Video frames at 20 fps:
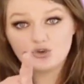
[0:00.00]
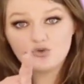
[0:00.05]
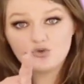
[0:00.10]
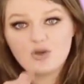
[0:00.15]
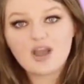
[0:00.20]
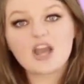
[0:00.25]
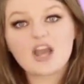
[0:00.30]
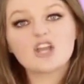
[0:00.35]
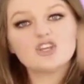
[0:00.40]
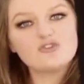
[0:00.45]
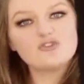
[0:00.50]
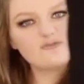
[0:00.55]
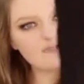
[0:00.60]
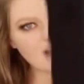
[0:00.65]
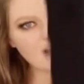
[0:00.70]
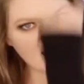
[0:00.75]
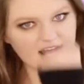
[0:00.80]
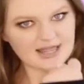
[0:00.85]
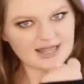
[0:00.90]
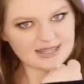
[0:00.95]
Oh my
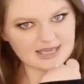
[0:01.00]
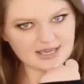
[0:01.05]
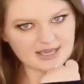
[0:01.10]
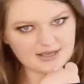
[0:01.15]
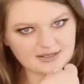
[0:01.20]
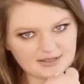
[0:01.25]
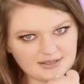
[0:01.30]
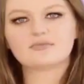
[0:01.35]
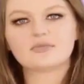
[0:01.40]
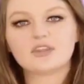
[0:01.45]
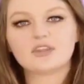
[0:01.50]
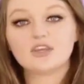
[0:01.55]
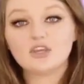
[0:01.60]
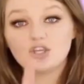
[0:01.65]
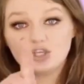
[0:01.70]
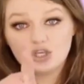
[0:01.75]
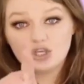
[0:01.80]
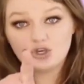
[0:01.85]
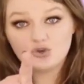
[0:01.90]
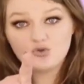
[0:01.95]
goodness. Bree
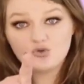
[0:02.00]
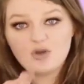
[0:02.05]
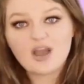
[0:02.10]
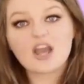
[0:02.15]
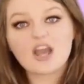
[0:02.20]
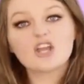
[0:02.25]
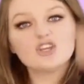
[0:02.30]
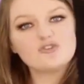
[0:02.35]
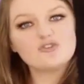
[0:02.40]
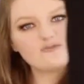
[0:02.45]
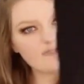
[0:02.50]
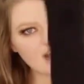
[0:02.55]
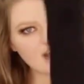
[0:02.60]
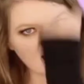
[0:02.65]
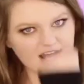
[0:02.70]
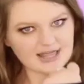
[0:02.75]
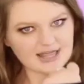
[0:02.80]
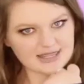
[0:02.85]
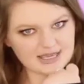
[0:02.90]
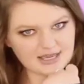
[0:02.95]
could hit the lane. Can't
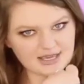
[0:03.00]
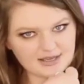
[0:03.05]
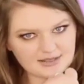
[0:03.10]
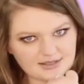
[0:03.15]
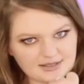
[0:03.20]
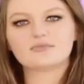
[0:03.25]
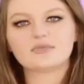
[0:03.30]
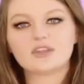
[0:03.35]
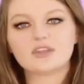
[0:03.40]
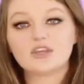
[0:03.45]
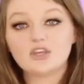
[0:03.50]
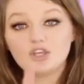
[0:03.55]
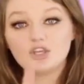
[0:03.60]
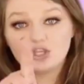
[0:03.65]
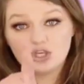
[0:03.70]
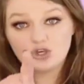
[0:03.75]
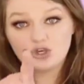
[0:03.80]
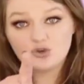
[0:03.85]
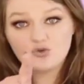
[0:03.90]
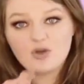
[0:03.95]
nobody go attack
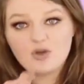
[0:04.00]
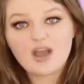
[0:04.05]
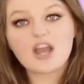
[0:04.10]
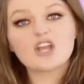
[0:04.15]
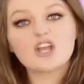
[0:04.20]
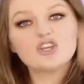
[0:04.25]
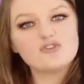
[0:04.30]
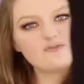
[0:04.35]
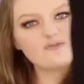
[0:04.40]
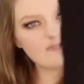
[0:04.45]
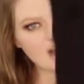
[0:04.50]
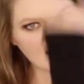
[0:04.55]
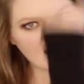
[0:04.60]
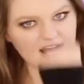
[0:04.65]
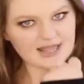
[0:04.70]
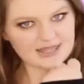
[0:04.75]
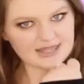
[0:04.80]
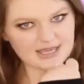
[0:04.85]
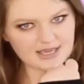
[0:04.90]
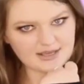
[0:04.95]
her. You could hit the lane.
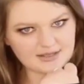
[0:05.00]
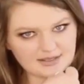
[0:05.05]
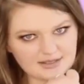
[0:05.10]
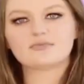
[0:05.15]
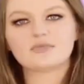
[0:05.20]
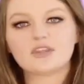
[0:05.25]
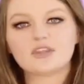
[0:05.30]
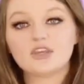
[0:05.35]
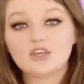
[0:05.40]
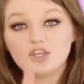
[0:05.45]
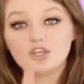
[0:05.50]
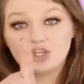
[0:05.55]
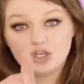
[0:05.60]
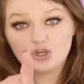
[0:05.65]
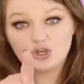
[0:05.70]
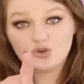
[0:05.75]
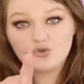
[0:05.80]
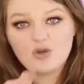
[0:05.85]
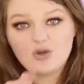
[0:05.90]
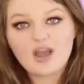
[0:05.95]
Okay. Come on,
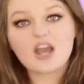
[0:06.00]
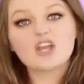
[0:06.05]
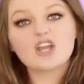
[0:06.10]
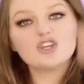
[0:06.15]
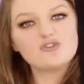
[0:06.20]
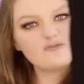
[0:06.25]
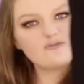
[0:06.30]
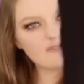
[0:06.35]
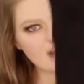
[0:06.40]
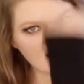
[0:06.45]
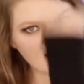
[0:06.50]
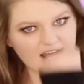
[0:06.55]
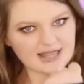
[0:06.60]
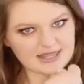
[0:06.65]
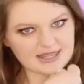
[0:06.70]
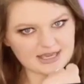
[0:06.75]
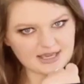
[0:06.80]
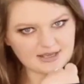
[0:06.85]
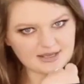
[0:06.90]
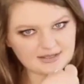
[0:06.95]
Bree. Come on up
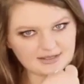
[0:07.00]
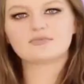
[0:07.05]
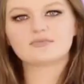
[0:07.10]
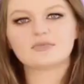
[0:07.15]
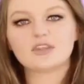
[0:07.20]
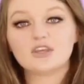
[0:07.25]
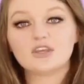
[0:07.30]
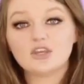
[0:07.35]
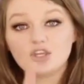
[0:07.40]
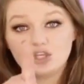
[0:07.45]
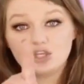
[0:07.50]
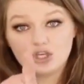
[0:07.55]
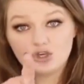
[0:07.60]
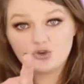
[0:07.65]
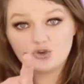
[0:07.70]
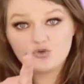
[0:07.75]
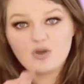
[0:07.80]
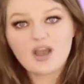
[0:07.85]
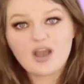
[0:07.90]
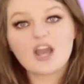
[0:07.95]
here.
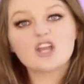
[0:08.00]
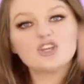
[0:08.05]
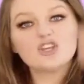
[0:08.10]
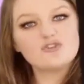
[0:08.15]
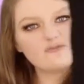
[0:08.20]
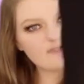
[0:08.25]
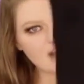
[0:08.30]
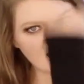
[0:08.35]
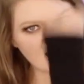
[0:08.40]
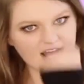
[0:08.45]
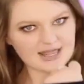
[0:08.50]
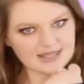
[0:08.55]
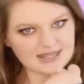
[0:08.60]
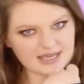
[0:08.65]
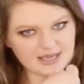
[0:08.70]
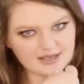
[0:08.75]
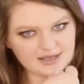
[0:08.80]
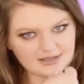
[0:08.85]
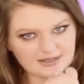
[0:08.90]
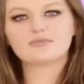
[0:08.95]
She said
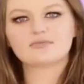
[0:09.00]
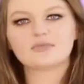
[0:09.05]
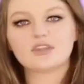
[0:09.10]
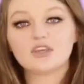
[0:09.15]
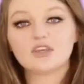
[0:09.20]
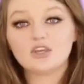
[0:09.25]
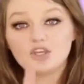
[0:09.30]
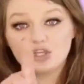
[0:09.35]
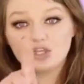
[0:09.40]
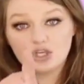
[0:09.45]
she answered the